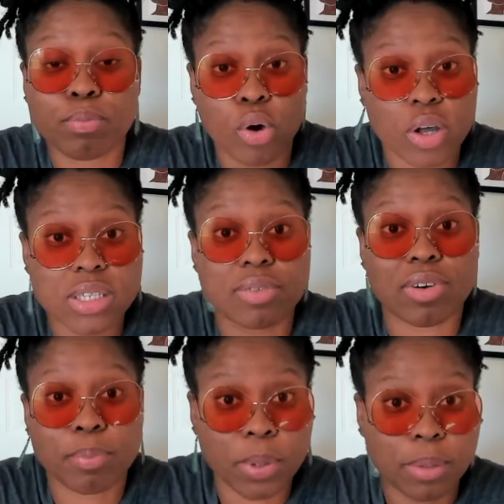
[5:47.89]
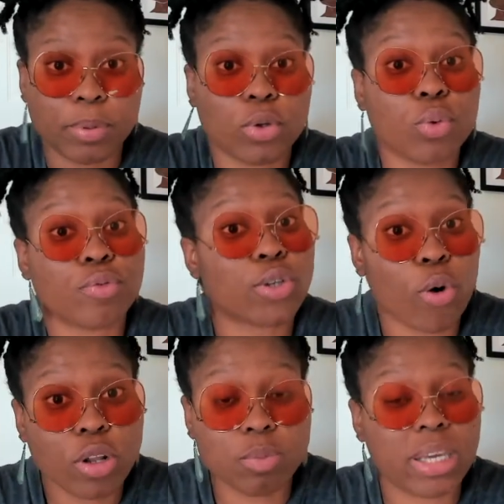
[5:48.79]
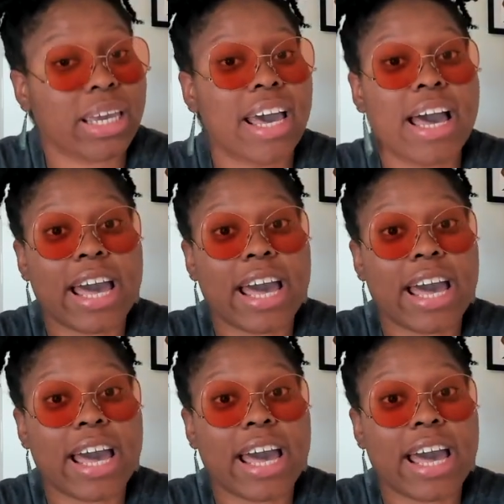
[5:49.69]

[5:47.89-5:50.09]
books from people who've told me,